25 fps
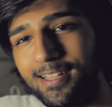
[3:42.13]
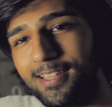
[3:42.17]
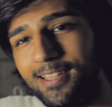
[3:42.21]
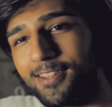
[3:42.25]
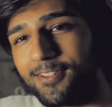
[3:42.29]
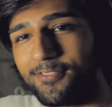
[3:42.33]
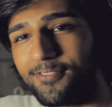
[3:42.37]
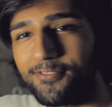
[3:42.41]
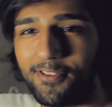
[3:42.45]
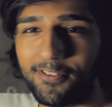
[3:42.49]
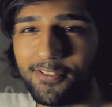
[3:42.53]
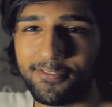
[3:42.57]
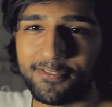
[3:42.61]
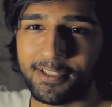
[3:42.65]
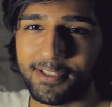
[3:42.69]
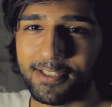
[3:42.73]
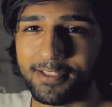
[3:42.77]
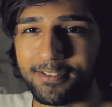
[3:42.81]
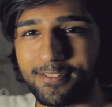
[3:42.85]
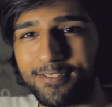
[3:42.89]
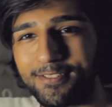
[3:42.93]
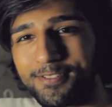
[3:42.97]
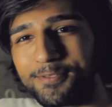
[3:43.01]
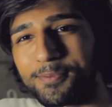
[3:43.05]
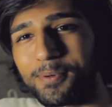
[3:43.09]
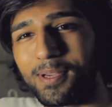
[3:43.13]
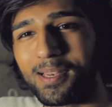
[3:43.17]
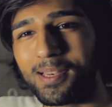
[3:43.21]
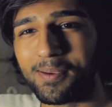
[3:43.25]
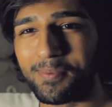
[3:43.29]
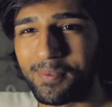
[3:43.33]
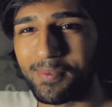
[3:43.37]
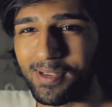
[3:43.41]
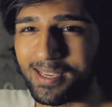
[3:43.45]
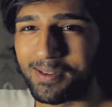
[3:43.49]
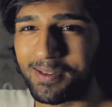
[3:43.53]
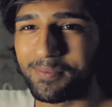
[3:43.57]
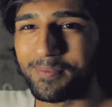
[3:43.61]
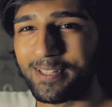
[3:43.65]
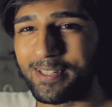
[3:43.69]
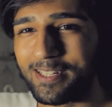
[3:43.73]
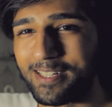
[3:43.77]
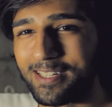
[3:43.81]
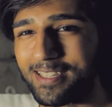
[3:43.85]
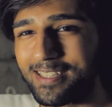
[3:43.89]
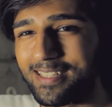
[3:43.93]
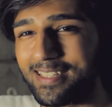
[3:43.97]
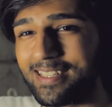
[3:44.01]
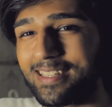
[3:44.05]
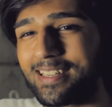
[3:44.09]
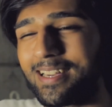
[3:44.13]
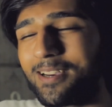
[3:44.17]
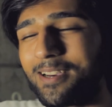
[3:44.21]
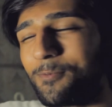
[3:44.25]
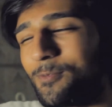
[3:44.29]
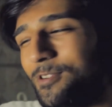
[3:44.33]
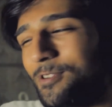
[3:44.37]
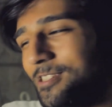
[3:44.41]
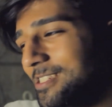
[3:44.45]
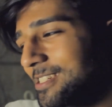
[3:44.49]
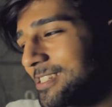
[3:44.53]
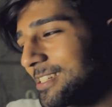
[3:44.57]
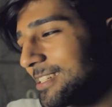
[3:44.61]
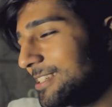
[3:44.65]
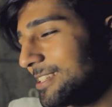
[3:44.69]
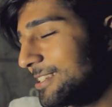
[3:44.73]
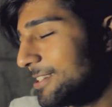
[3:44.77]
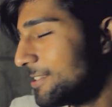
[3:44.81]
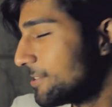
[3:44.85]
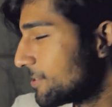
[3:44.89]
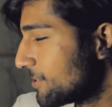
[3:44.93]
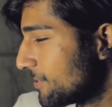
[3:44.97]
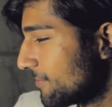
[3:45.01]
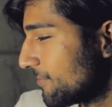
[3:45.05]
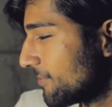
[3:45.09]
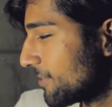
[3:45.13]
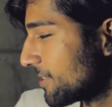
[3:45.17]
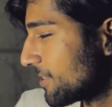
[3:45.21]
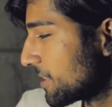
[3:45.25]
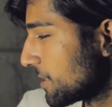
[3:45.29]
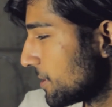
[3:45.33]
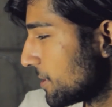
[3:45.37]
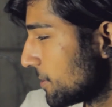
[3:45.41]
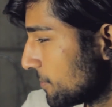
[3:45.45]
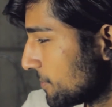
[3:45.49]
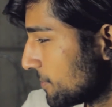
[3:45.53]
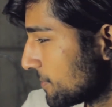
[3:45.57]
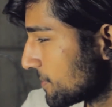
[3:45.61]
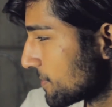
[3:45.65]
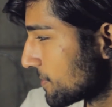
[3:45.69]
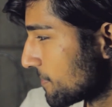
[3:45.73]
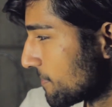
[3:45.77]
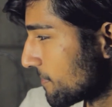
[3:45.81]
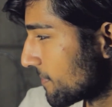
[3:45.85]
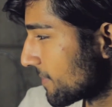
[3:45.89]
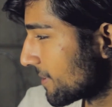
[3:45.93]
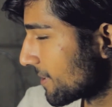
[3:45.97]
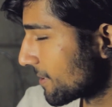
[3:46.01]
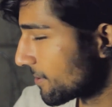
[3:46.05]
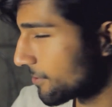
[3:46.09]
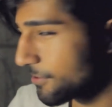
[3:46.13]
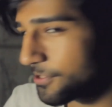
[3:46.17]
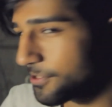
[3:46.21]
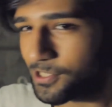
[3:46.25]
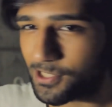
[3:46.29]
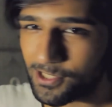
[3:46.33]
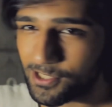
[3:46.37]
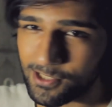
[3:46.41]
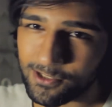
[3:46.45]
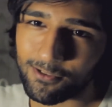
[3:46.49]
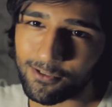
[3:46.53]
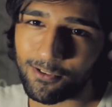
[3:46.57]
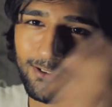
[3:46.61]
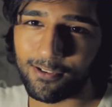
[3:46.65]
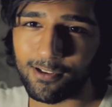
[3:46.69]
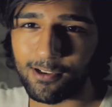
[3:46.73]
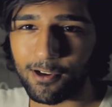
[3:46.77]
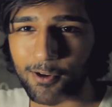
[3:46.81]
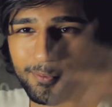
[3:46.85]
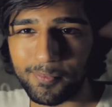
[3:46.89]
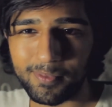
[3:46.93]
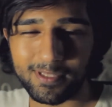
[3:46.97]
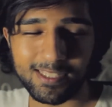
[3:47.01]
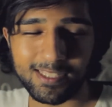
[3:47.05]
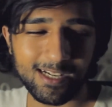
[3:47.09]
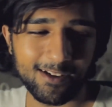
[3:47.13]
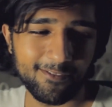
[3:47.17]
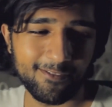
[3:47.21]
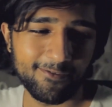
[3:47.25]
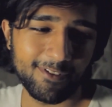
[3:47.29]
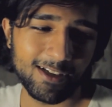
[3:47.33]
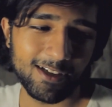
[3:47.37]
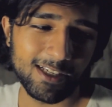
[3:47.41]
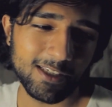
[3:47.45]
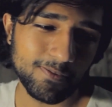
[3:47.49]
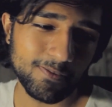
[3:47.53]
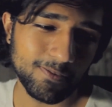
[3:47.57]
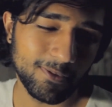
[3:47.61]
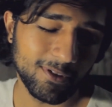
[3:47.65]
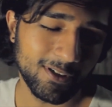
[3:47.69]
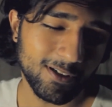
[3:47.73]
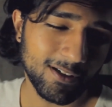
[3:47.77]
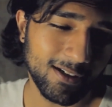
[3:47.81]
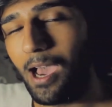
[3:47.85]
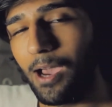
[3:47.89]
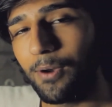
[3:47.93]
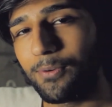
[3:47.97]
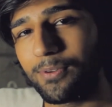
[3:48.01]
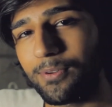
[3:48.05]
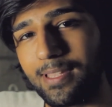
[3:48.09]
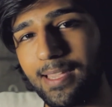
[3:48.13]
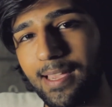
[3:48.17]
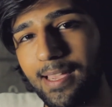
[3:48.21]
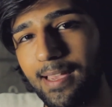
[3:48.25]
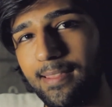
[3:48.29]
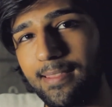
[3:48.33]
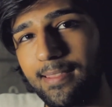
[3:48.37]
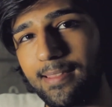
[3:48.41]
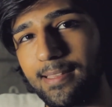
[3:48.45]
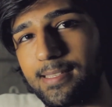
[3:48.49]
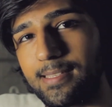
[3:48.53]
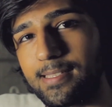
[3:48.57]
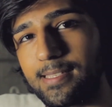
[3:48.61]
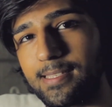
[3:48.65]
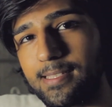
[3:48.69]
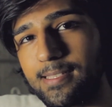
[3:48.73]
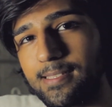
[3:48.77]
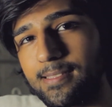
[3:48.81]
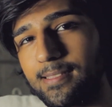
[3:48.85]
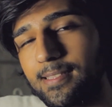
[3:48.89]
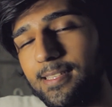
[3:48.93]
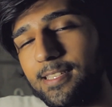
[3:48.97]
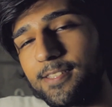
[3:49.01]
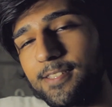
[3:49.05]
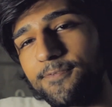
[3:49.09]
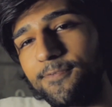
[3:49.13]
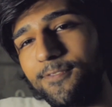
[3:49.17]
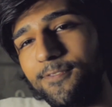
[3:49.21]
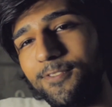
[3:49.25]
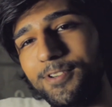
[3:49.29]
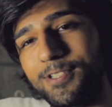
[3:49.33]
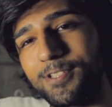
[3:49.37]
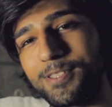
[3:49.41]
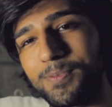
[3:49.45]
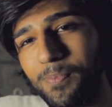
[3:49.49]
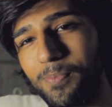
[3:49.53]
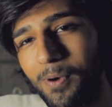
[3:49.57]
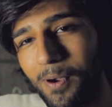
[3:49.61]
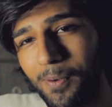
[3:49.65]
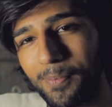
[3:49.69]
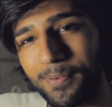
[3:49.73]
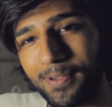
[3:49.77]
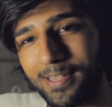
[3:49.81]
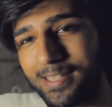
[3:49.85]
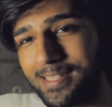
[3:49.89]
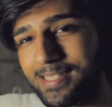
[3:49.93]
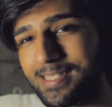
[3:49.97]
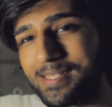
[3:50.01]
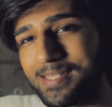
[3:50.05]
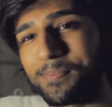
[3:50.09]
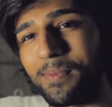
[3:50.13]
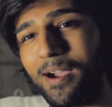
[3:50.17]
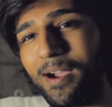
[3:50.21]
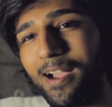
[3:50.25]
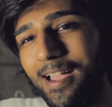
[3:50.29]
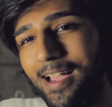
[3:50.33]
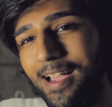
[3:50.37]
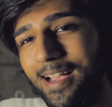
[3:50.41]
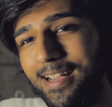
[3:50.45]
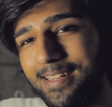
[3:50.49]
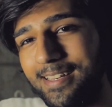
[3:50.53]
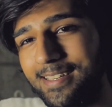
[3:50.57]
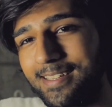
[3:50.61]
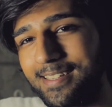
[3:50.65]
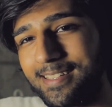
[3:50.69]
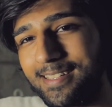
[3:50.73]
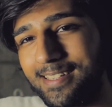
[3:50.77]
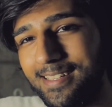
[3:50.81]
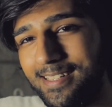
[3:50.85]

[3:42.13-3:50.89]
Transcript: the 15 or 20 minute mark and I'm watching a YouTube video or something, or just scrolling up and down Facebook, I would get this voice popping into my head.